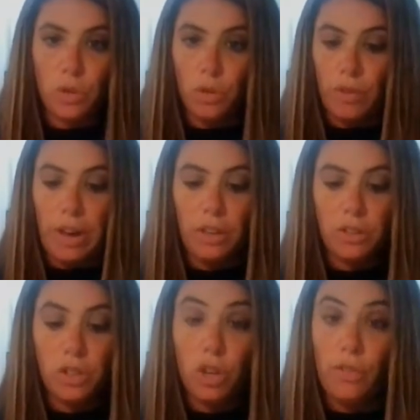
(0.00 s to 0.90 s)
to a
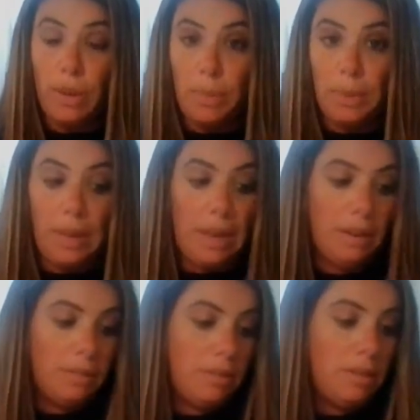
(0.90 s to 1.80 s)
regular serving plate.
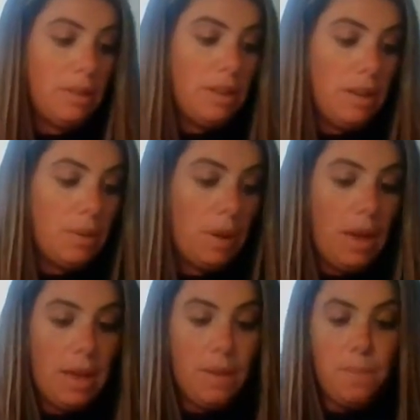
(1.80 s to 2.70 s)

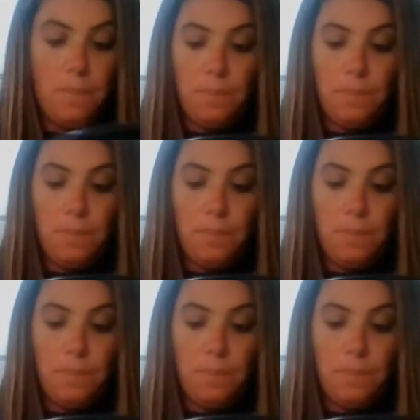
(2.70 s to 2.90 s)
Okay.